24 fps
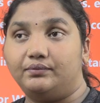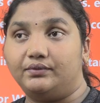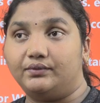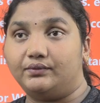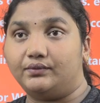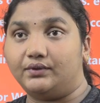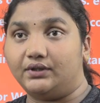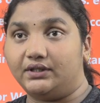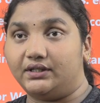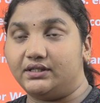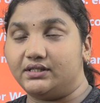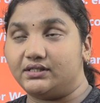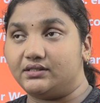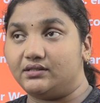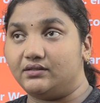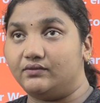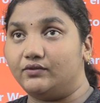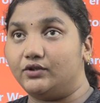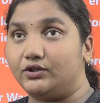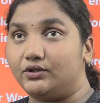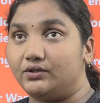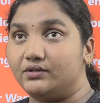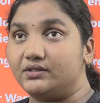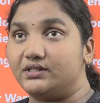
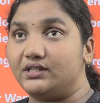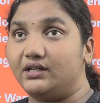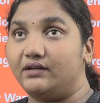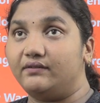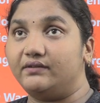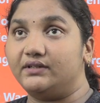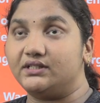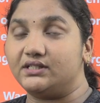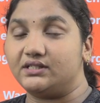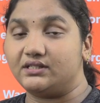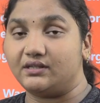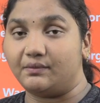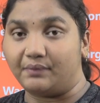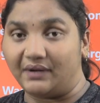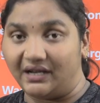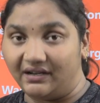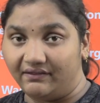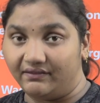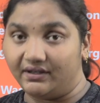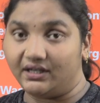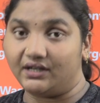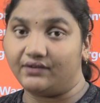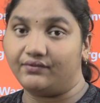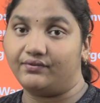what you say which is a
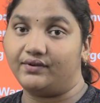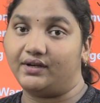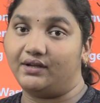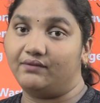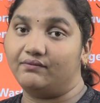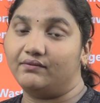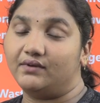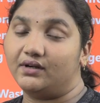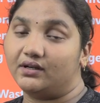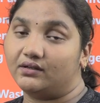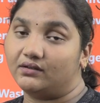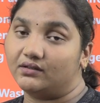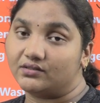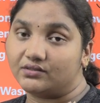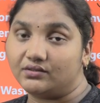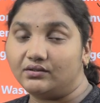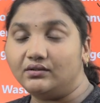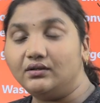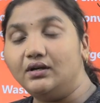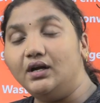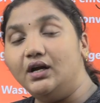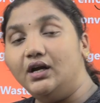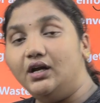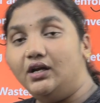private framework or
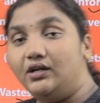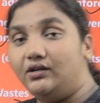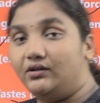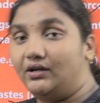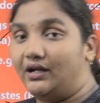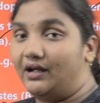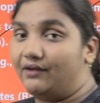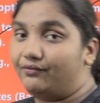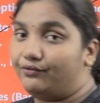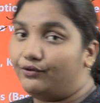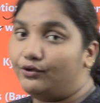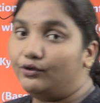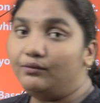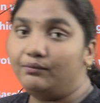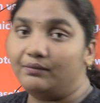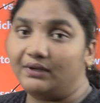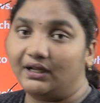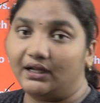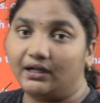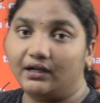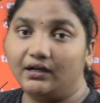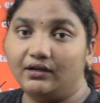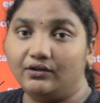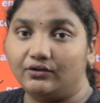so. You have to
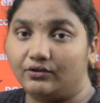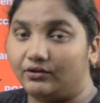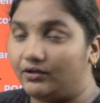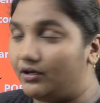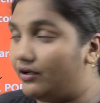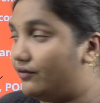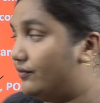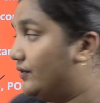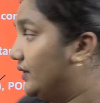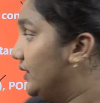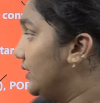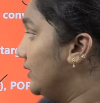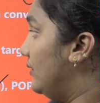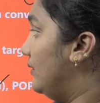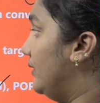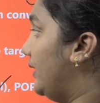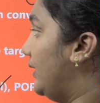make a note of it.